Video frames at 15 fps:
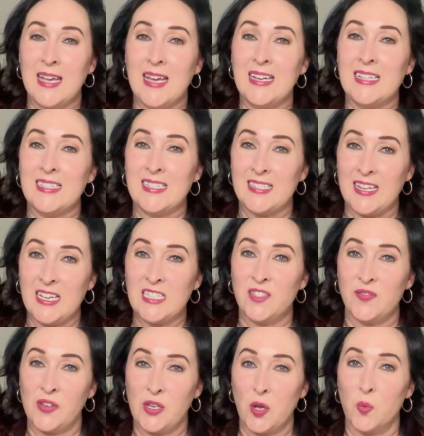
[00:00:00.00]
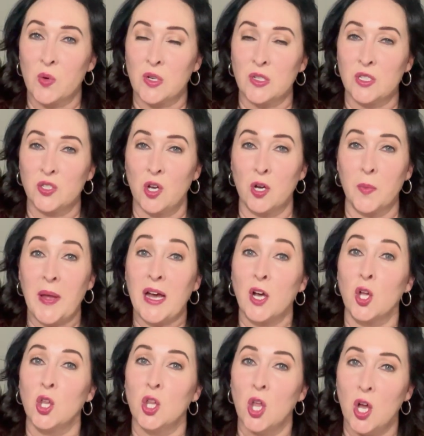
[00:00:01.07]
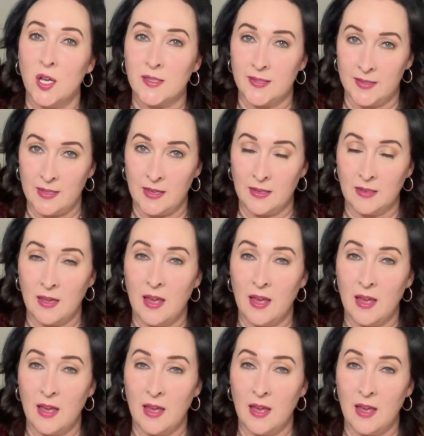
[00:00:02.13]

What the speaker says: and in today's video, we're going to talk about glossing